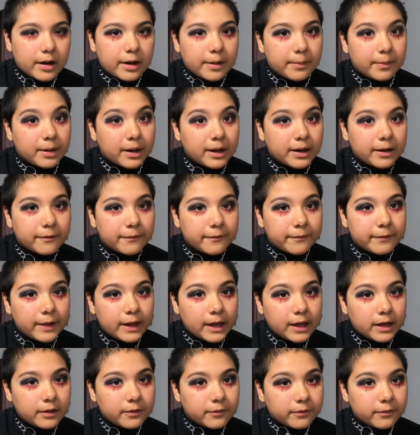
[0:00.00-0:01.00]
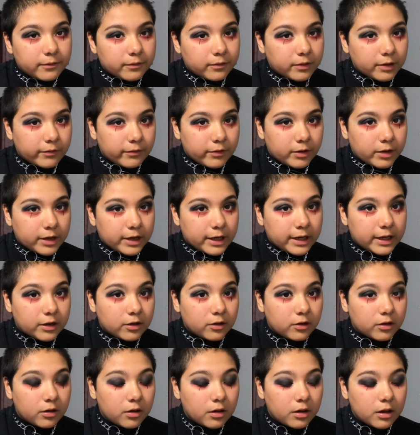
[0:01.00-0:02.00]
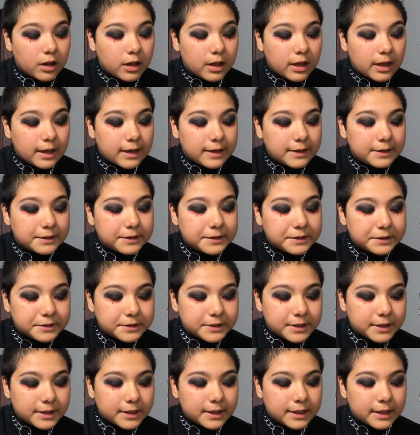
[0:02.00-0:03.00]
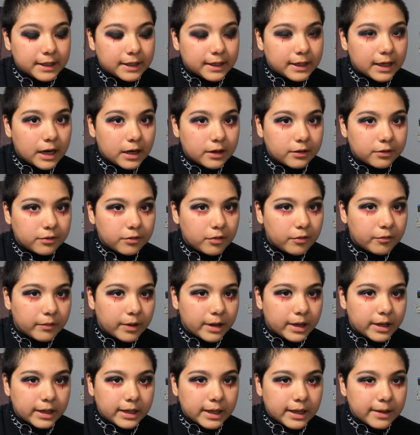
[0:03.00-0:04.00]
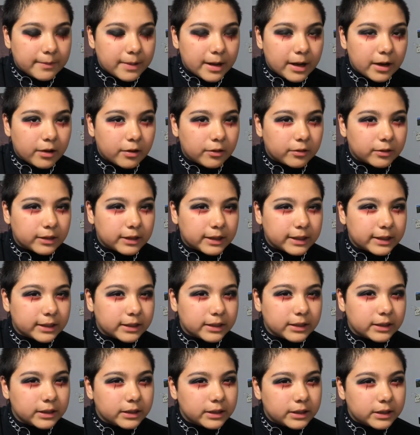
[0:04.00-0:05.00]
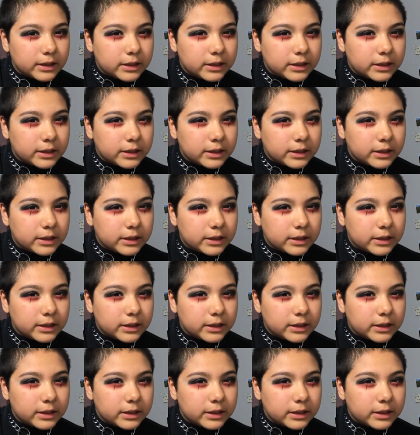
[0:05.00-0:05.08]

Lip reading: Am I a fan of Riverdale? Here's the thing. I don't know when it came out, like